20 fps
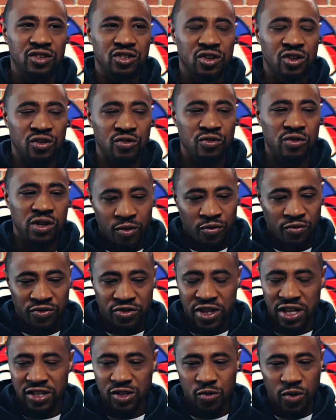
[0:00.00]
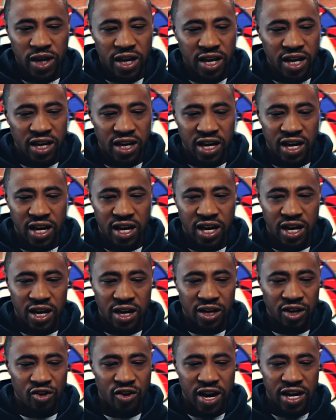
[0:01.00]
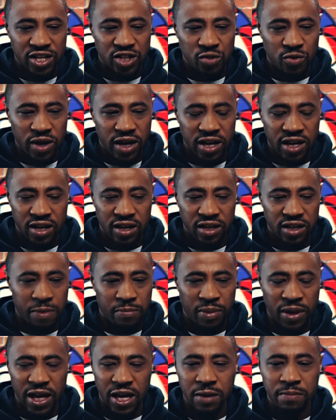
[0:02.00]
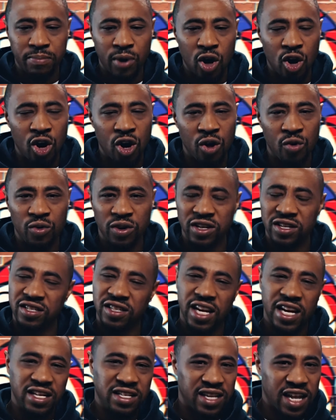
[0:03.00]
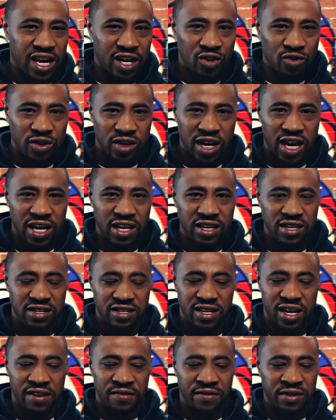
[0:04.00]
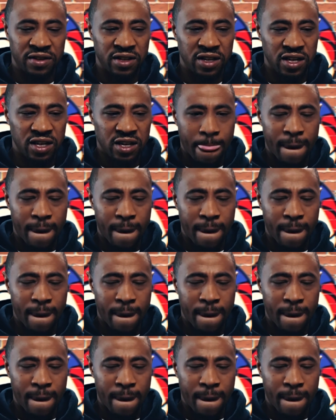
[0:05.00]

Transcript: So Susquehanna uh, graduated, played ball, won a state title in 97.